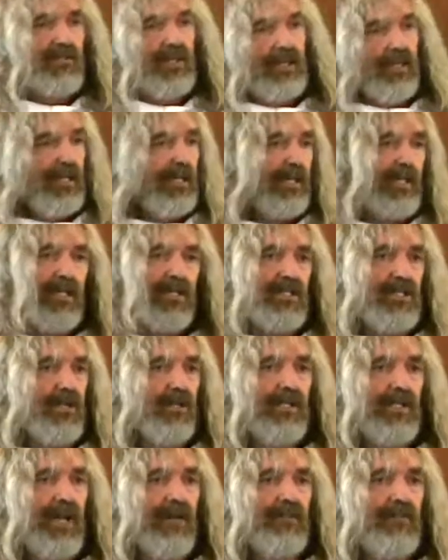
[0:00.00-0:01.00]
3 little kids to
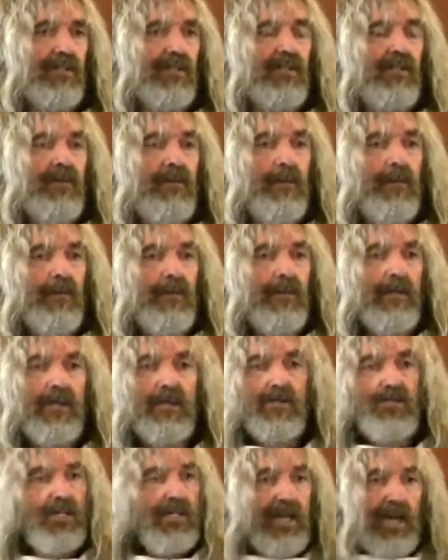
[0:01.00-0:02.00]
look after,
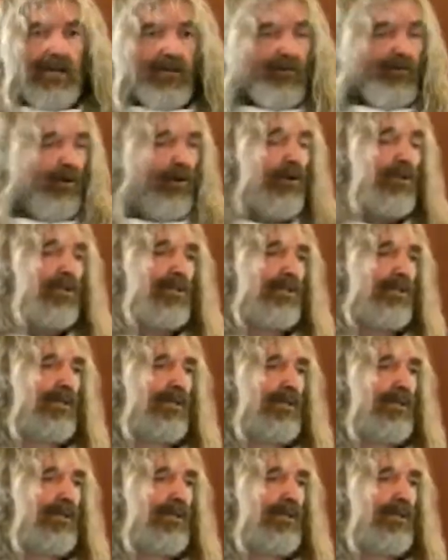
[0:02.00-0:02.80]
and she can't afford